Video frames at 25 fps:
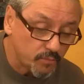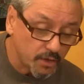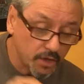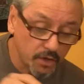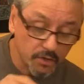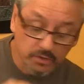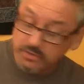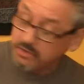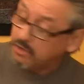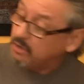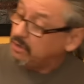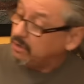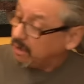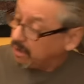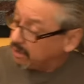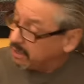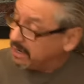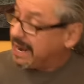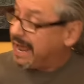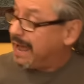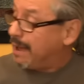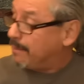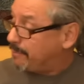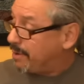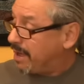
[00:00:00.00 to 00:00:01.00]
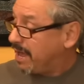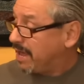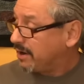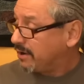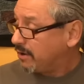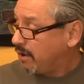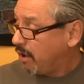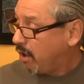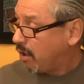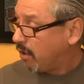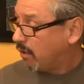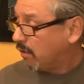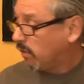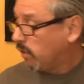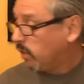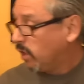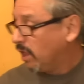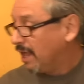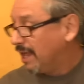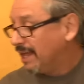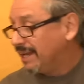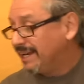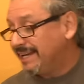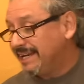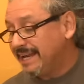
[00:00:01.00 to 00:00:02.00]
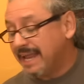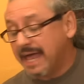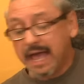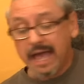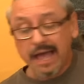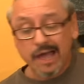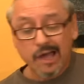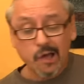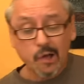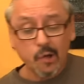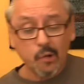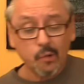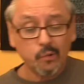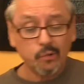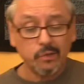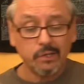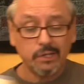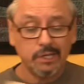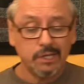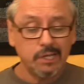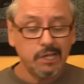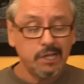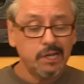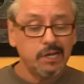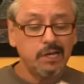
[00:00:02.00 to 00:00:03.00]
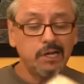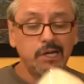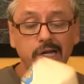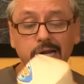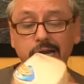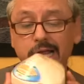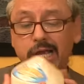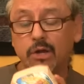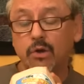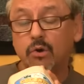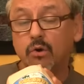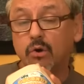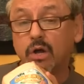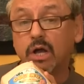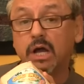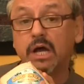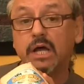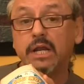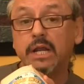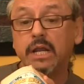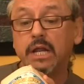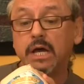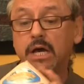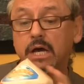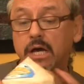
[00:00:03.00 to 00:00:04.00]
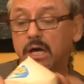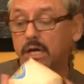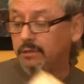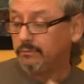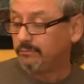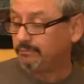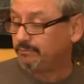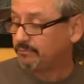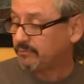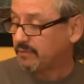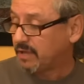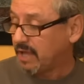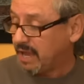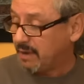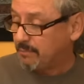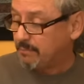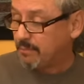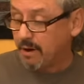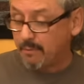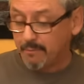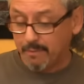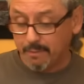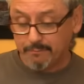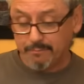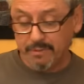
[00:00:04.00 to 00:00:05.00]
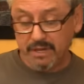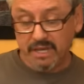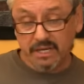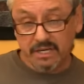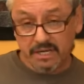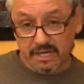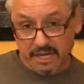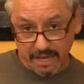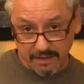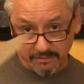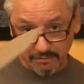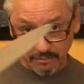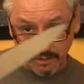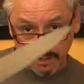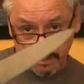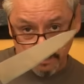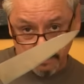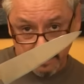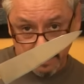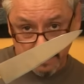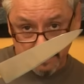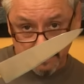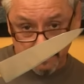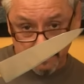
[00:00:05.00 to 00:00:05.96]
Those are, are not bad at all. Now, le coconut. I brought my big knife with me,